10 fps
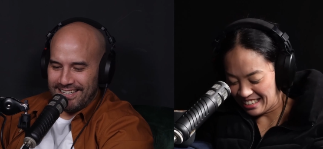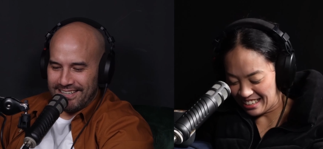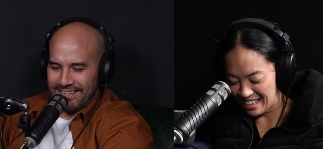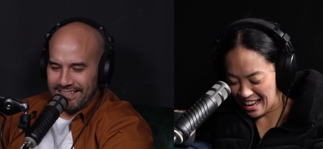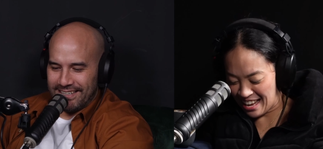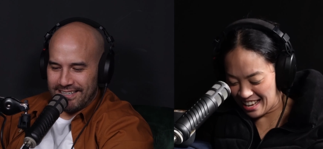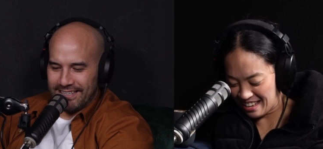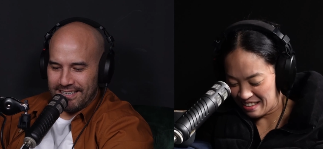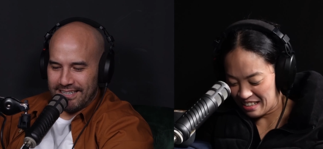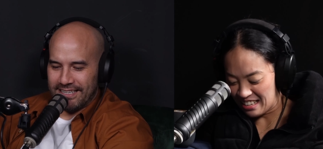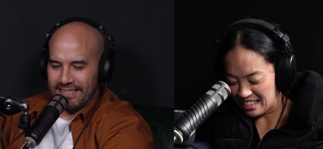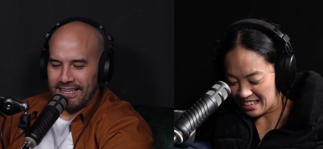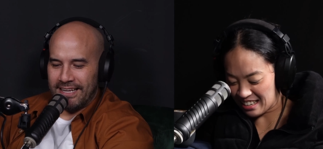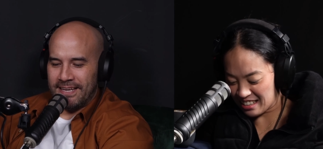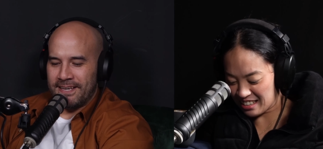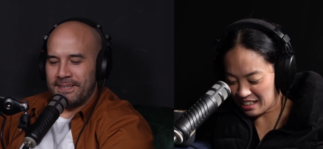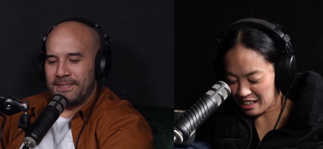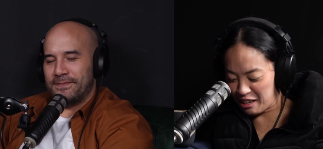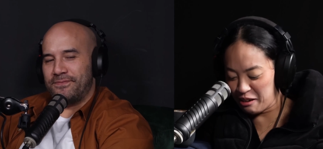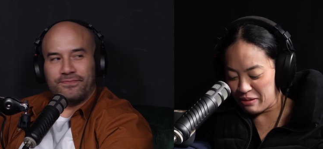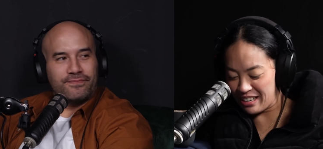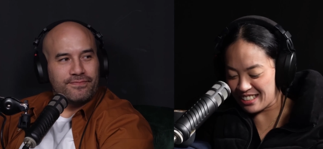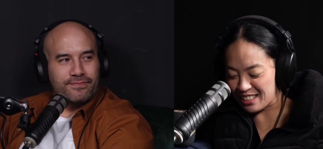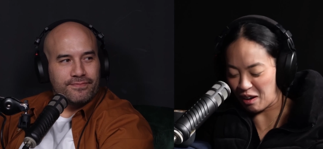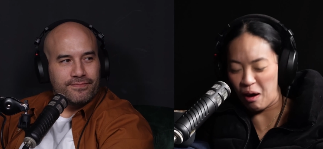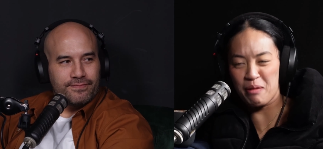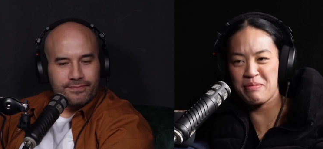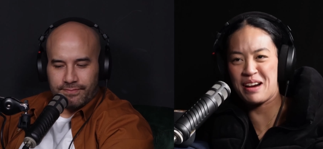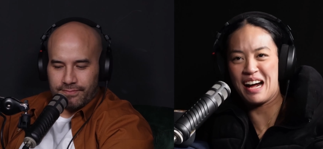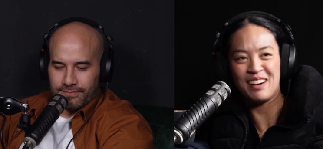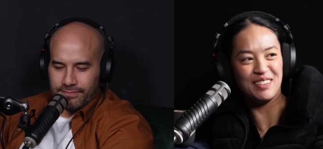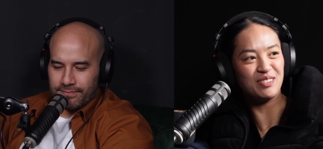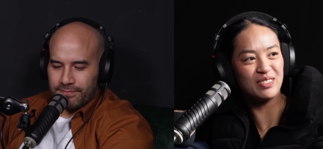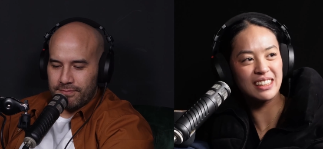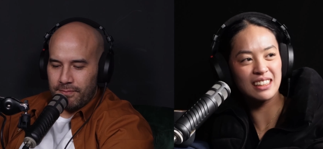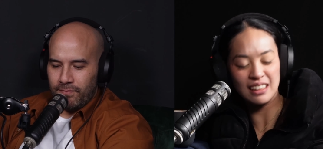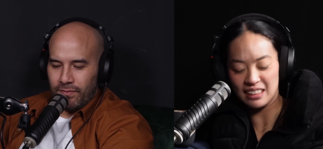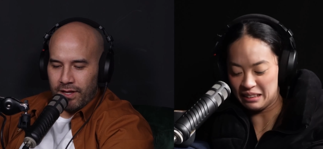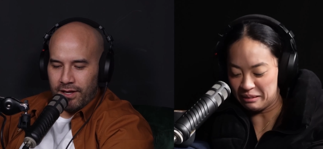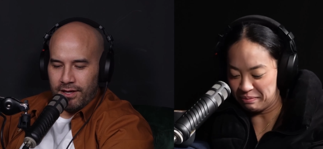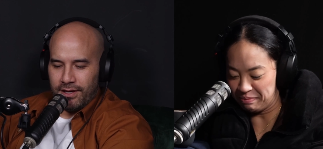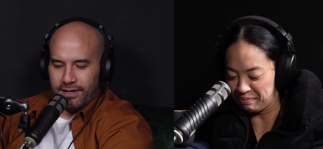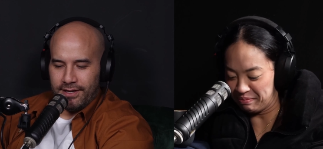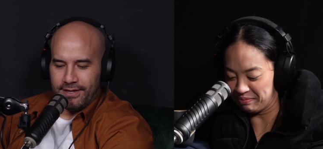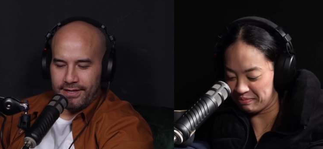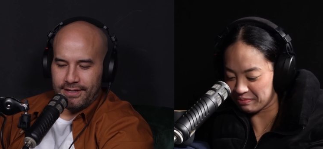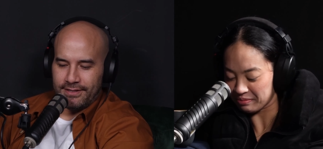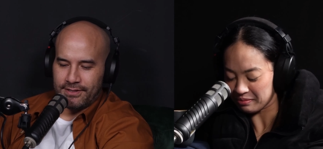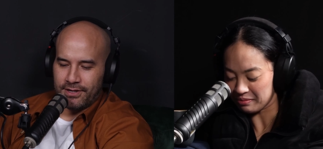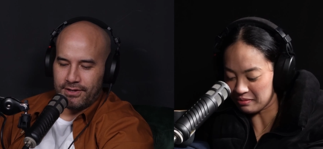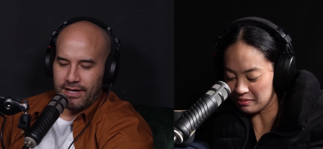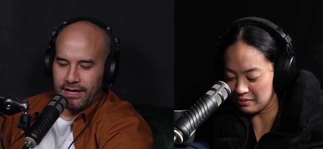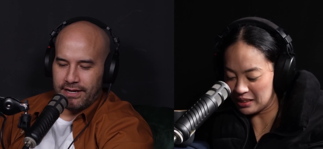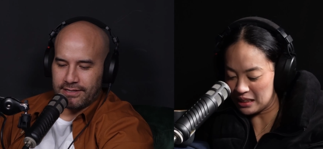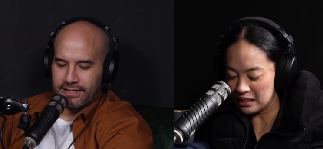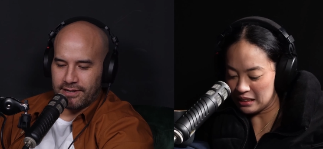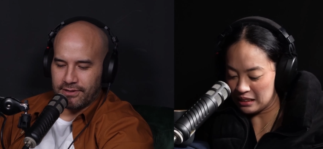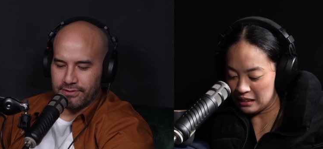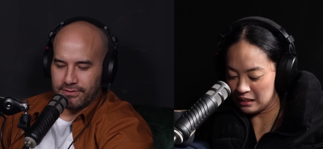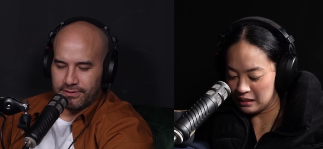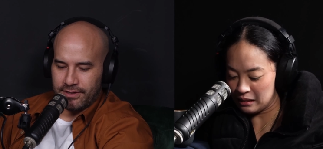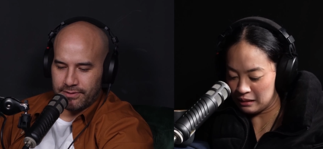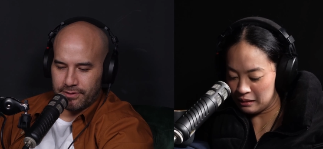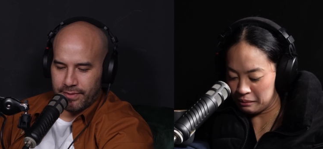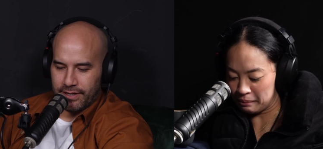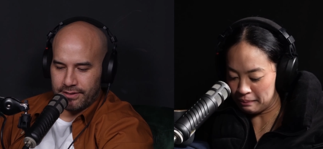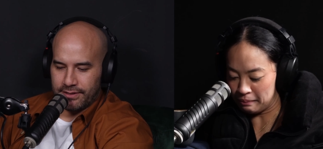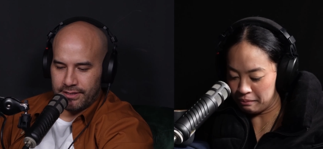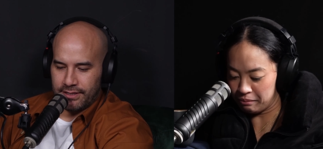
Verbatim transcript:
Speaker 1: uh,
Speaker 2: I think I could be into hobnobs.
Speaker 1: So our next article that we're talking about.